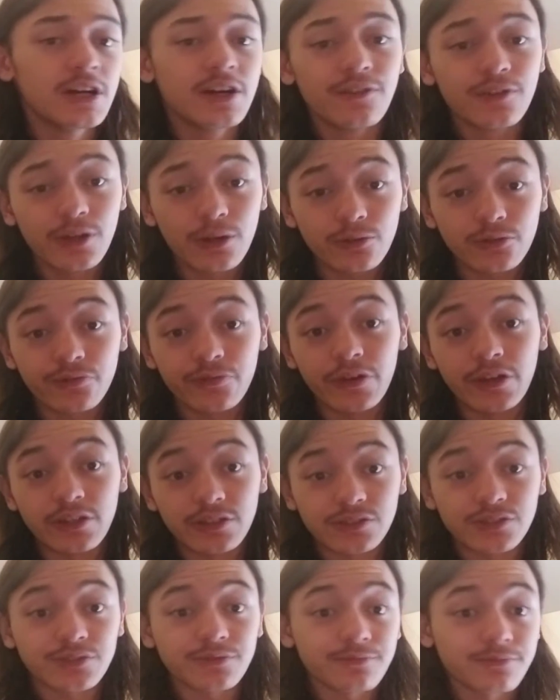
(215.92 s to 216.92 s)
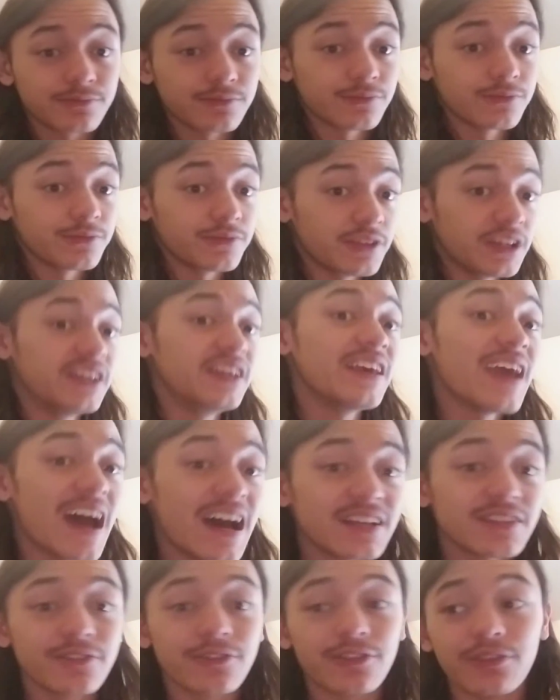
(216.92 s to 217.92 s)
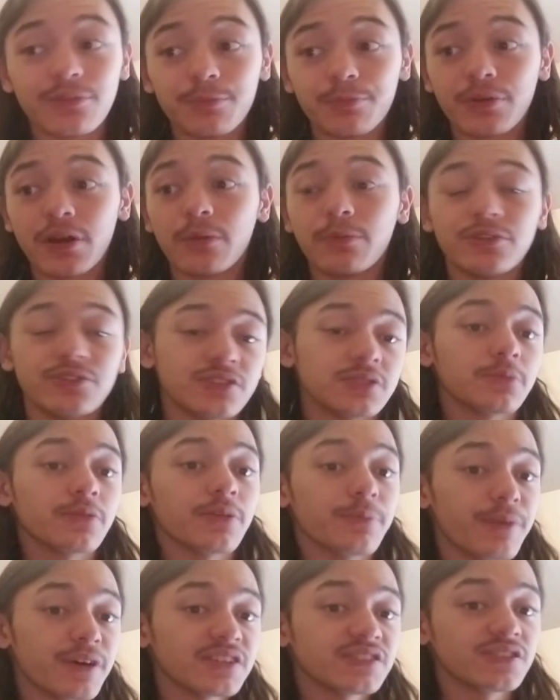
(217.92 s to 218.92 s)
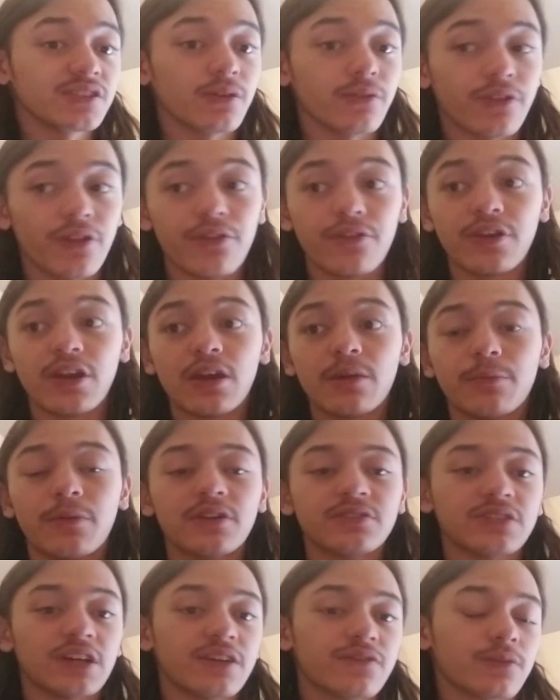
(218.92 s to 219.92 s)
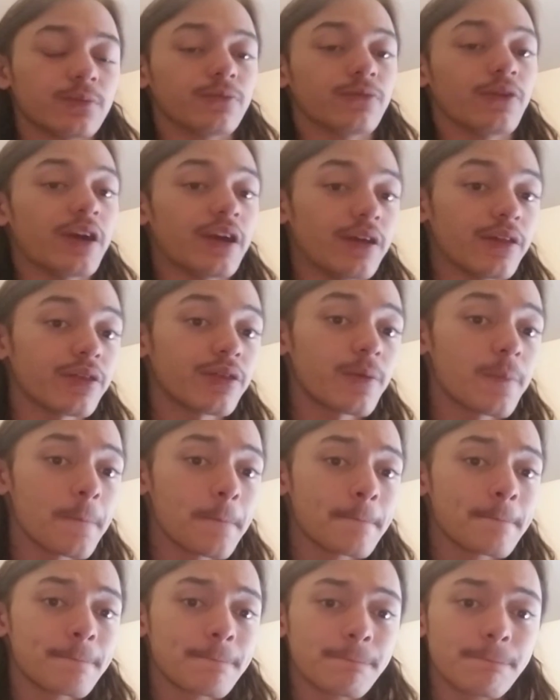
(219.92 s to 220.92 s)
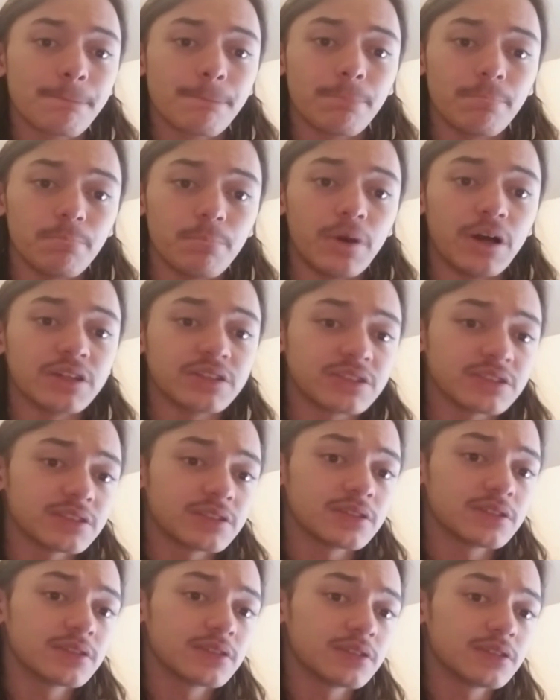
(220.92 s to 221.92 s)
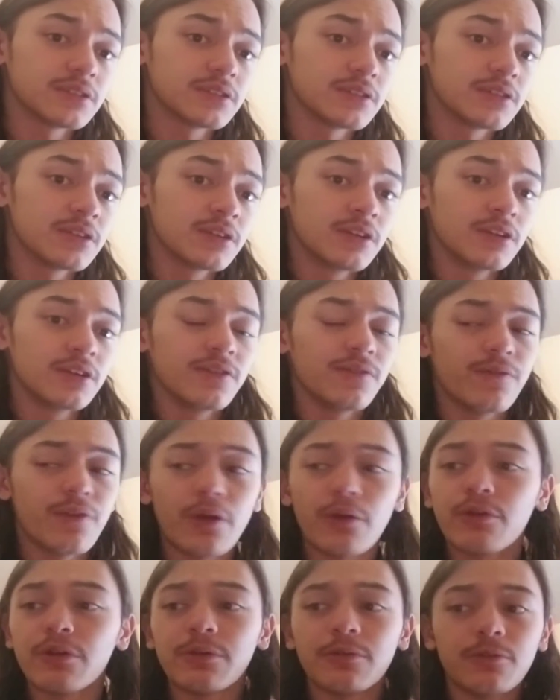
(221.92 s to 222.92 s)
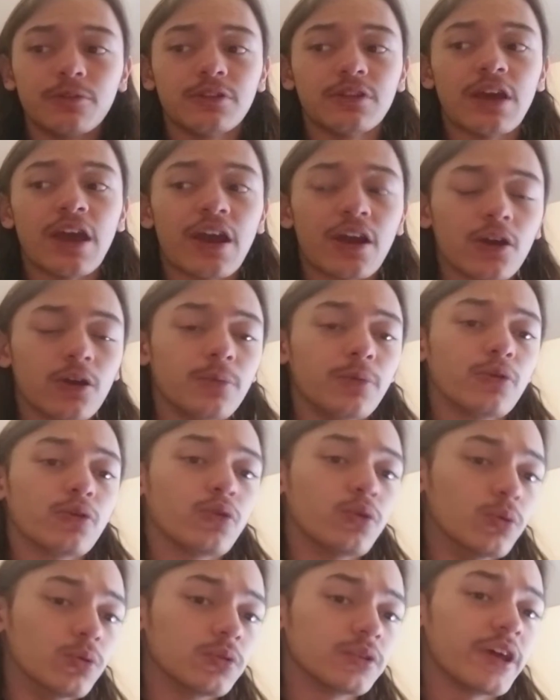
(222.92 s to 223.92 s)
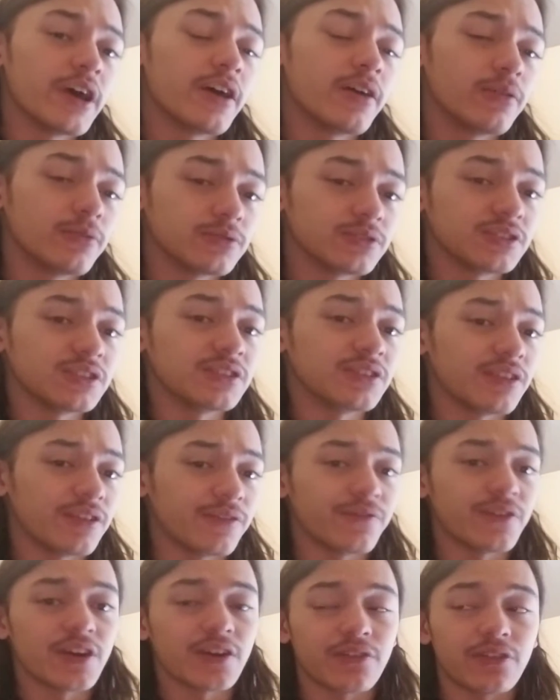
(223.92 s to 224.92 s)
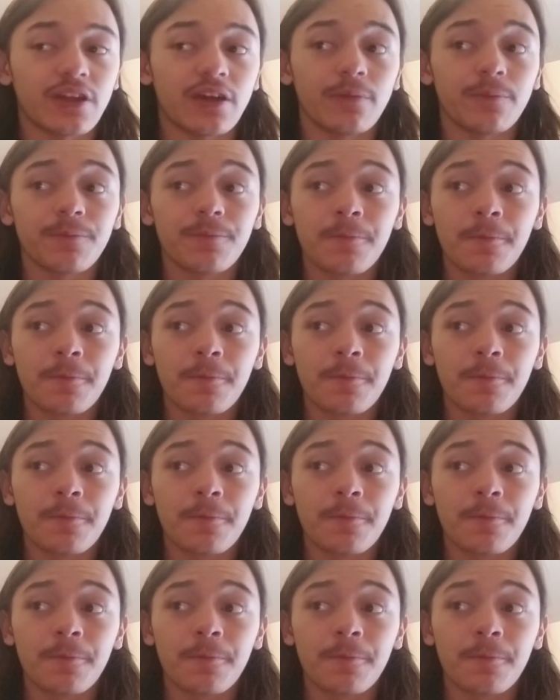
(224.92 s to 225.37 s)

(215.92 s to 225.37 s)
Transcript: Ghostface, he has probably some of the best stealth in the game aside from Wraith. But very terrible cooldowns, and the fact that